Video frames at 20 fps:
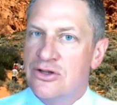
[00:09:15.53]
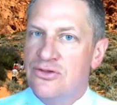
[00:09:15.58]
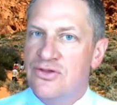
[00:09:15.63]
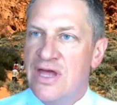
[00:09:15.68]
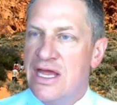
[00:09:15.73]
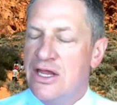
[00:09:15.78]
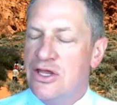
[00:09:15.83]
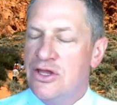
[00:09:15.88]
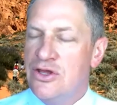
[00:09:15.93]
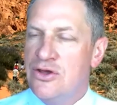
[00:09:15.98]

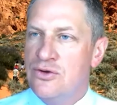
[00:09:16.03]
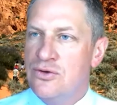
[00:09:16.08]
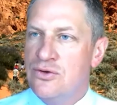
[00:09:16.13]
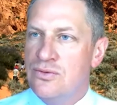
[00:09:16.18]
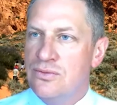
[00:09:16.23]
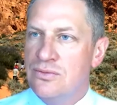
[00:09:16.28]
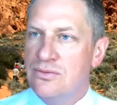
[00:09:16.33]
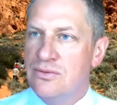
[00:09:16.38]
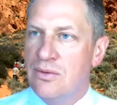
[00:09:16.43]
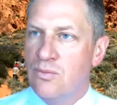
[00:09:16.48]
that
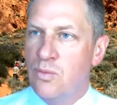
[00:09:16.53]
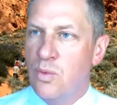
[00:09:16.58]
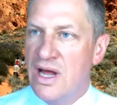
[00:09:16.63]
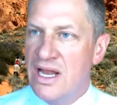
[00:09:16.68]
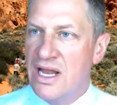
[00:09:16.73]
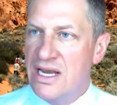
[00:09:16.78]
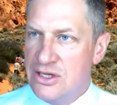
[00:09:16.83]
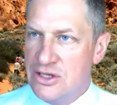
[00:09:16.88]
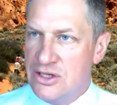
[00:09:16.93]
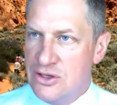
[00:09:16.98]
you,
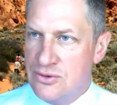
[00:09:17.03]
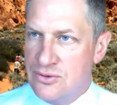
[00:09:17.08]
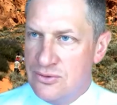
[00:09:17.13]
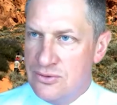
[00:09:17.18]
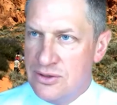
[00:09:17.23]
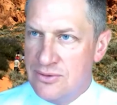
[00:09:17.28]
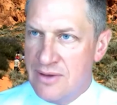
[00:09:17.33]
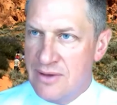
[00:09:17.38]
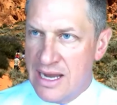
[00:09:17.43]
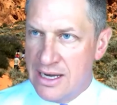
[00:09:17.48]
one, you,
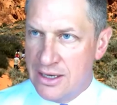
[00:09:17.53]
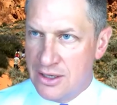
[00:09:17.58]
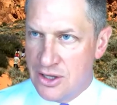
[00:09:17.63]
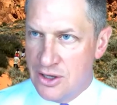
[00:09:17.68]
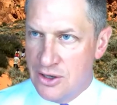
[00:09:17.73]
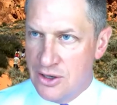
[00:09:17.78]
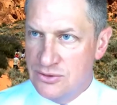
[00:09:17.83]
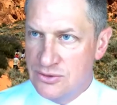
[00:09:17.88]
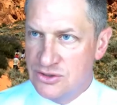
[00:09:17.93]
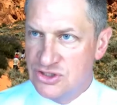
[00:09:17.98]
you got a
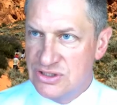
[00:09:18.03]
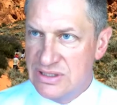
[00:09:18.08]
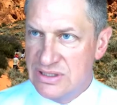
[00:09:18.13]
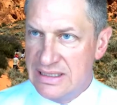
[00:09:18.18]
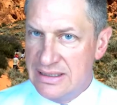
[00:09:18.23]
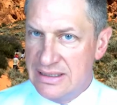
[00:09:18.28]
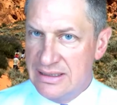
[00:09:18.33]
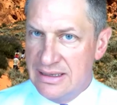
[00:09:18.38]
coach.